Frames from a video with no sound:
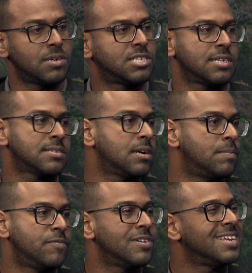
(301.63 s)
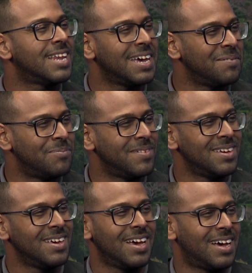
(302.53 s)
or just come for the lime,
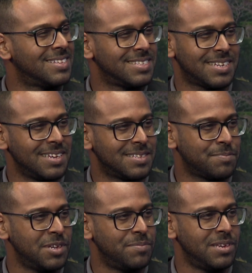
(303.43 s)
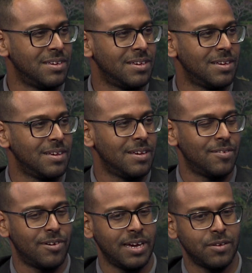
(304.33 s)
as the case may be,
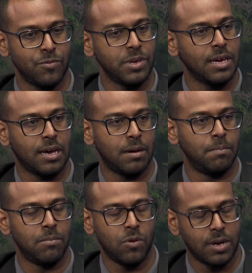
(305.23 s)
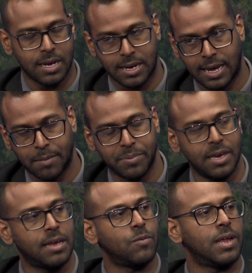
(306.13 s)
right? We are more than happy
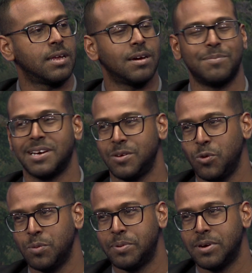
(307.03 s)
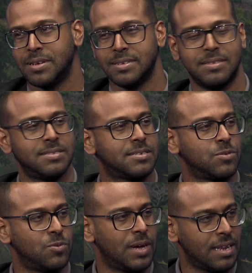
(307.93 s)
and welcome and open to
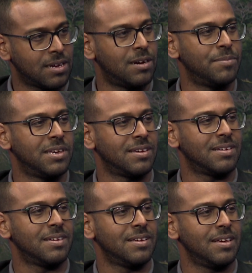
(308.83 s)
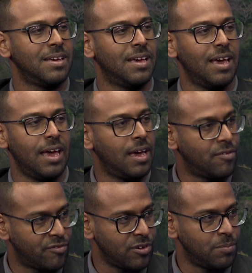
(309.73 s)
welcoming
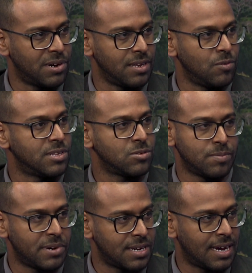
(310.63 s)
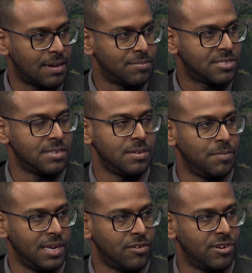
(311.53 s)
everybody with open arms to the
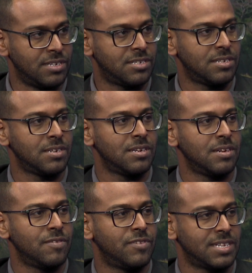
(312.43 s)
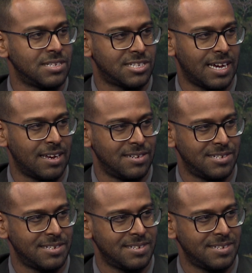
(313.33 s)
Main Ridge Fitness Challenge.